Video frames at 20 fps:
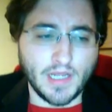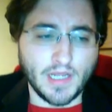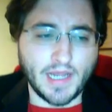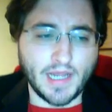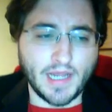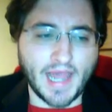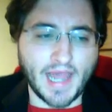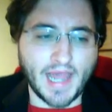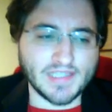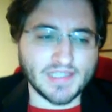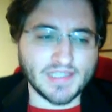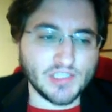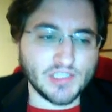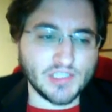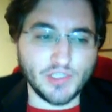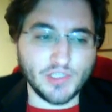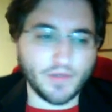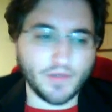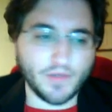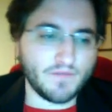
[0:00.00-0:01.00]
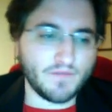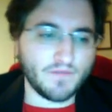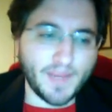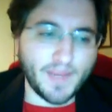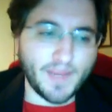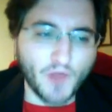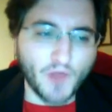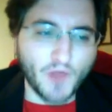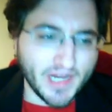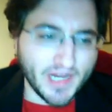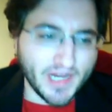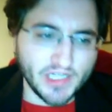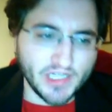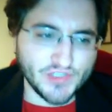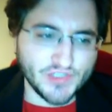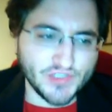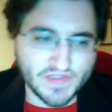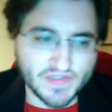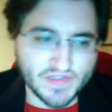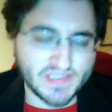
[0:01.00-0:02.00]
has to do with name
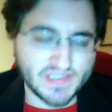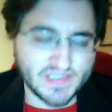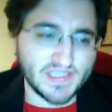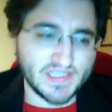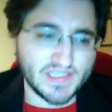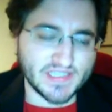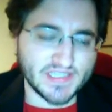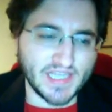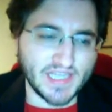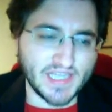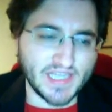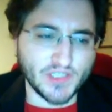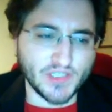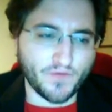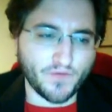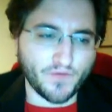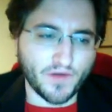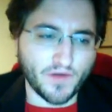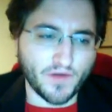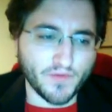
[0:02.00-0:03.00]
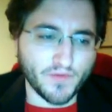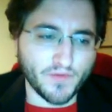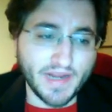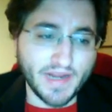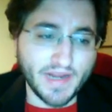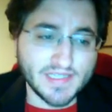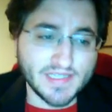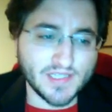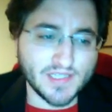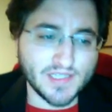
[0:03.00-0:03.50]
recognition and success so far in the race.